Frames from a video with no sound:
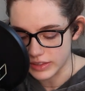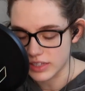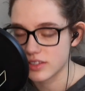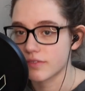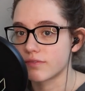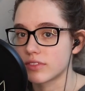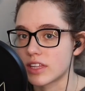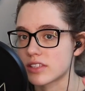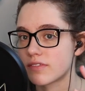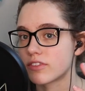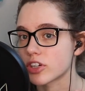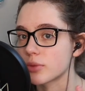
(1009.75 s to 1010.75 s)
that's a
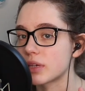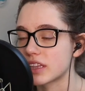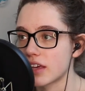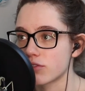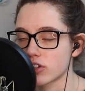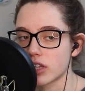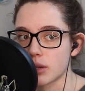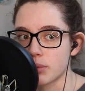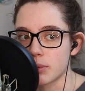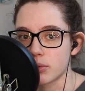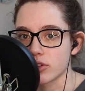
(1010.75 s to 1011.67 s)
very big thing for a lot of people.